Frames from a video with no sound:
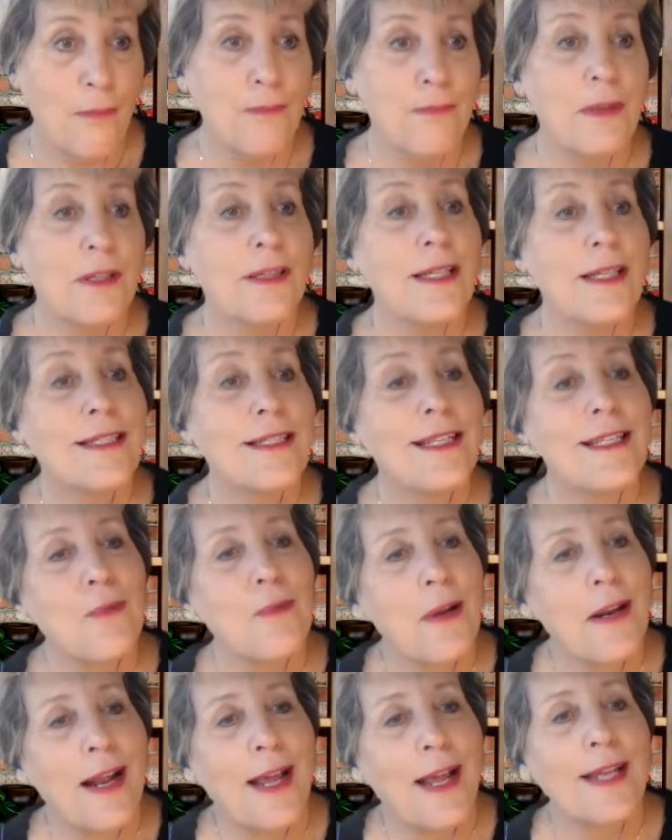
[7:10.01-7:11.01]
but this is
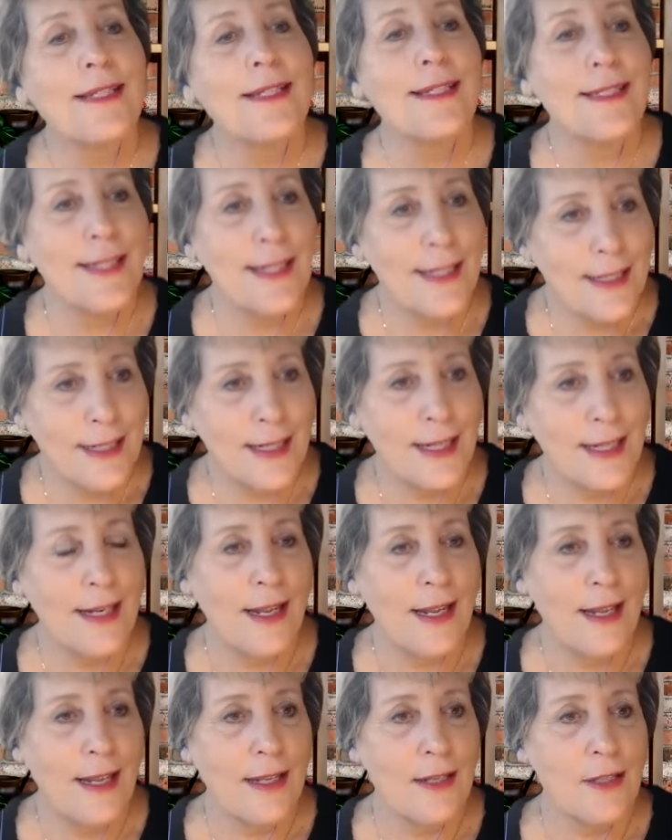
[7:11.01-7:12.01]
what I did
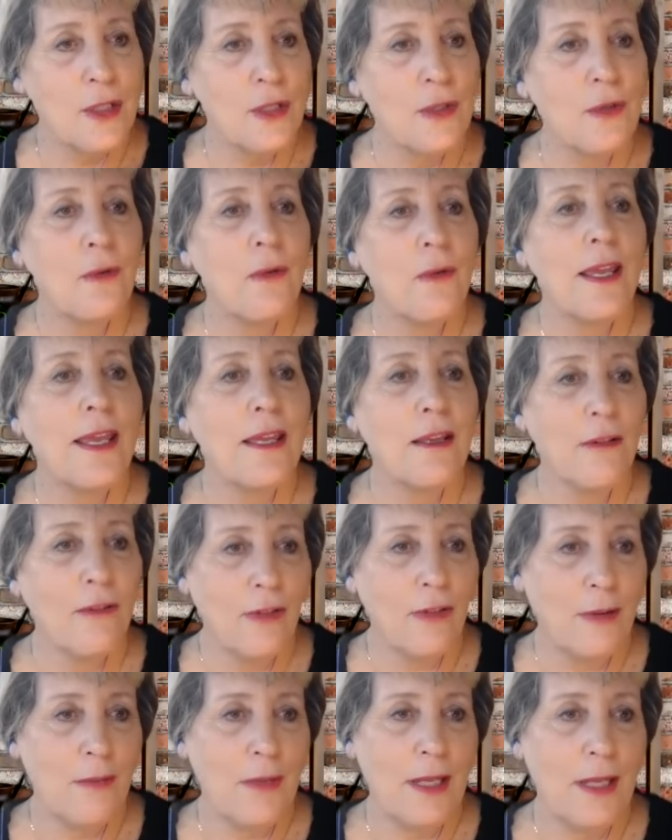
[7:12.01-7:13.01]
to heal
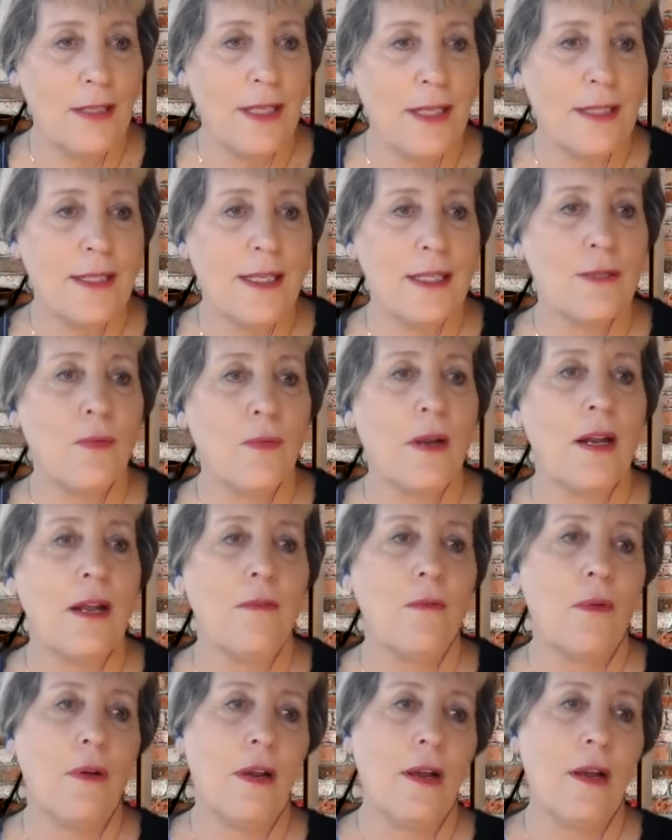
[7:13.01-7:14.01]
from it. This is
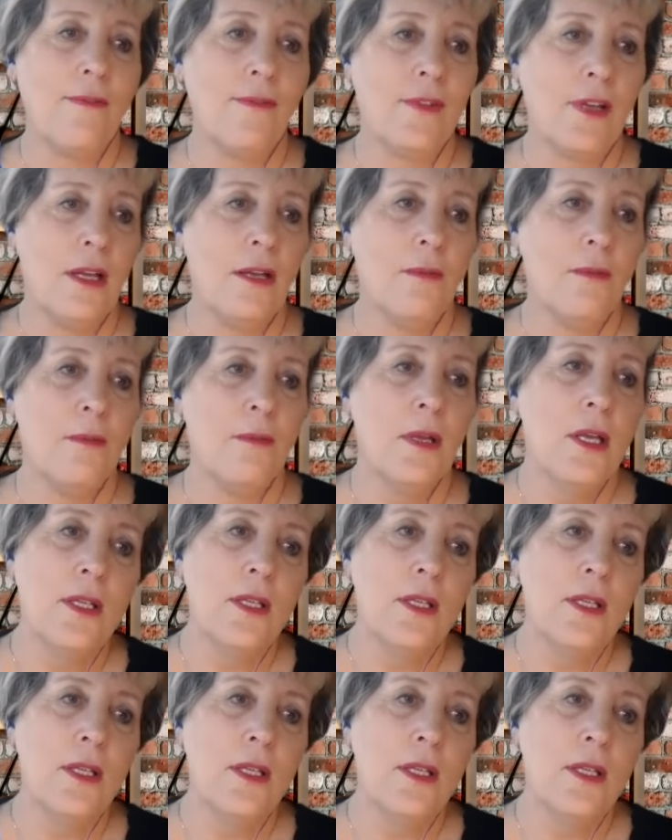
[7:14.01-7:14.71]
where I've come.